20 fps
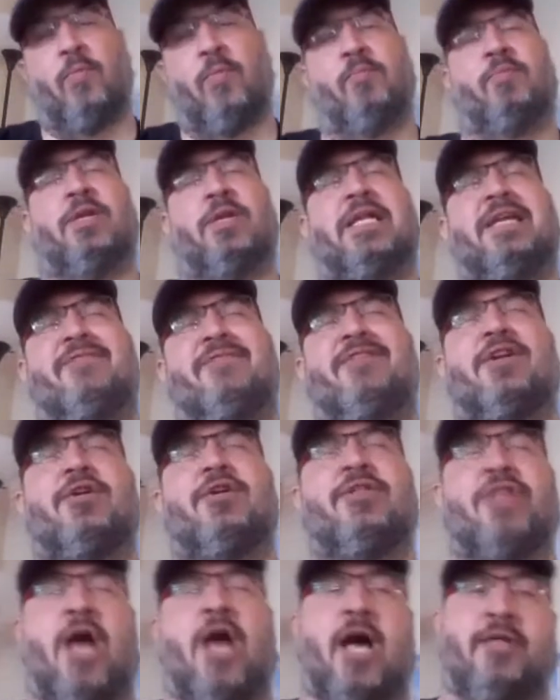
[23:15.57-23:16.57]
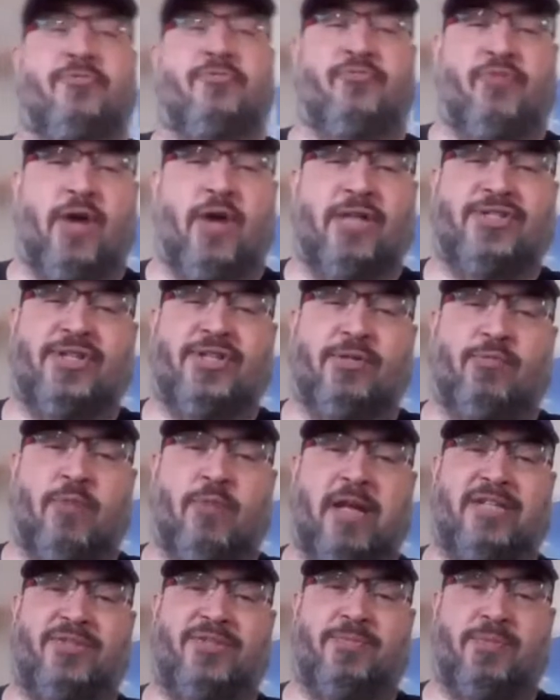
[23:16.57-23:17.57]
Believe it or not, Russell
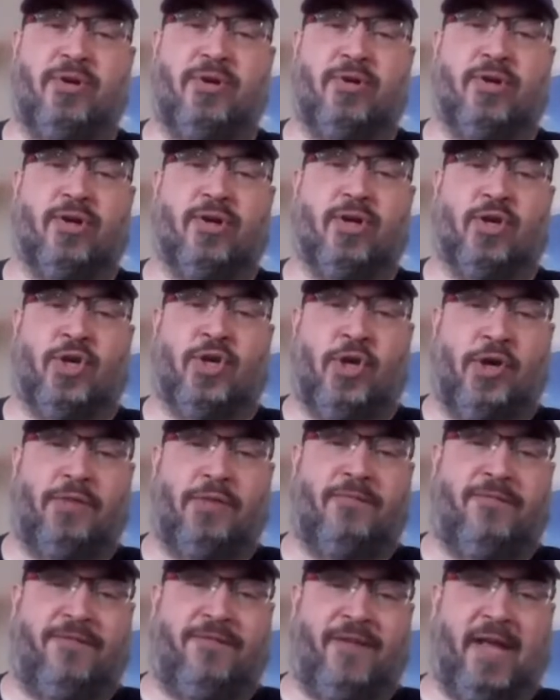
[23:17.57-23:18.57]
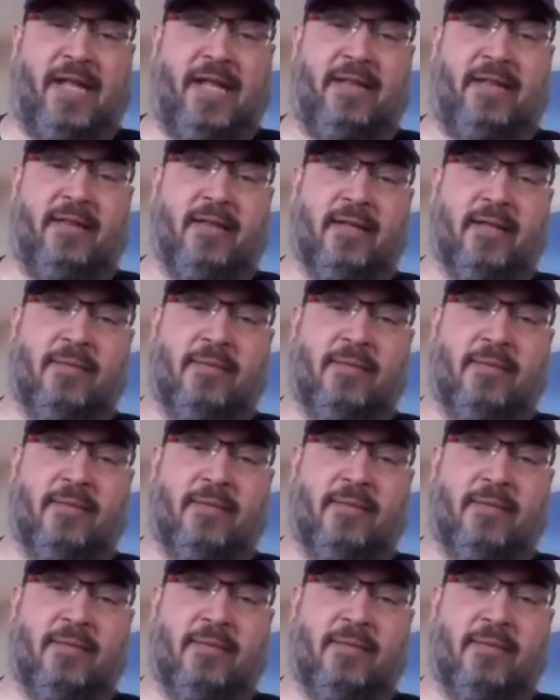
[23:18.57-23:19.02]
Westbrook could fit